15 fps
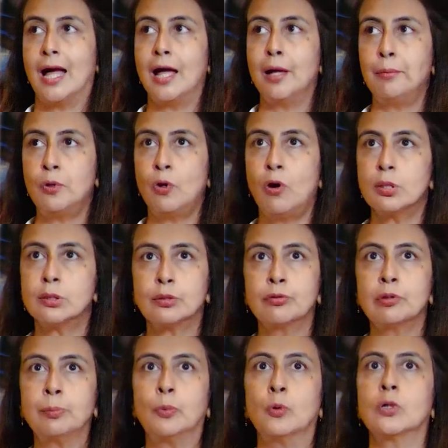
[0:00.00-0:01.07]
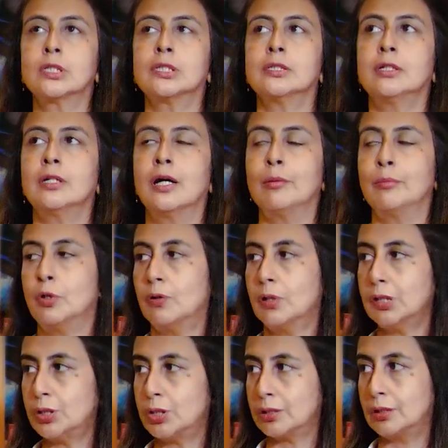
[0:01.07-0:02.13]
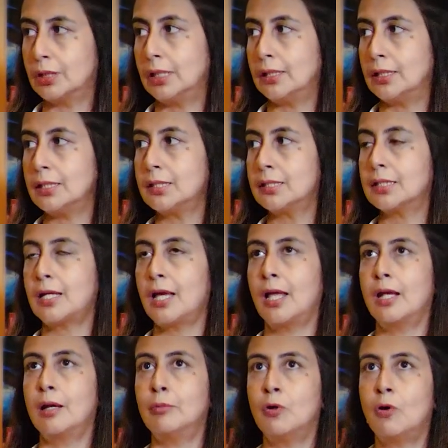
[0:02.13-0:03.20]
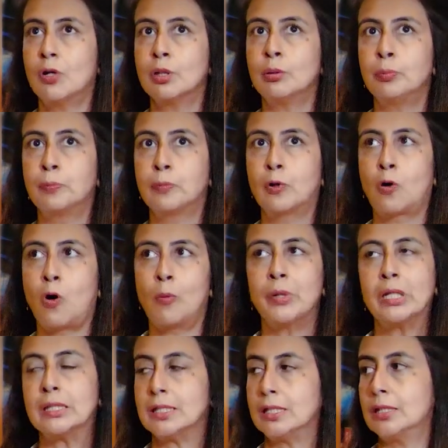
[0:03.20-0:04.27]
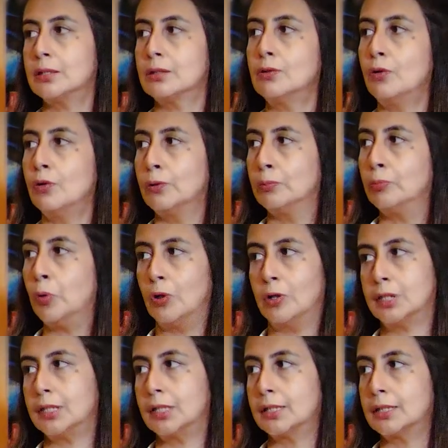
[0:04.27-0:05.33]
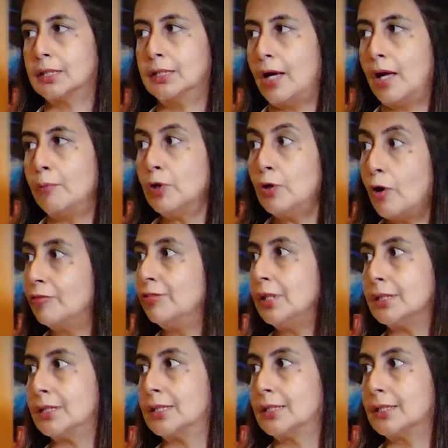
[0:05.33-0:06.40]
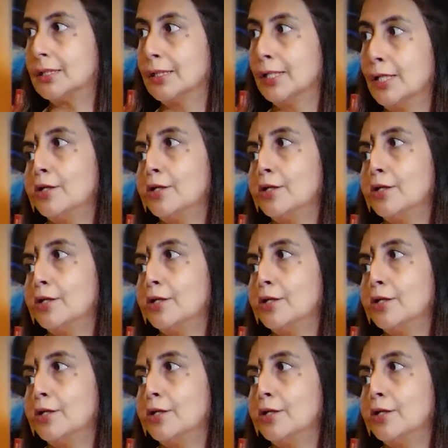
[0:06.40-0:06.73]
I'm not a reporter, I'm not a journalist, and I'm not a commentator on politics. I'm a novelist.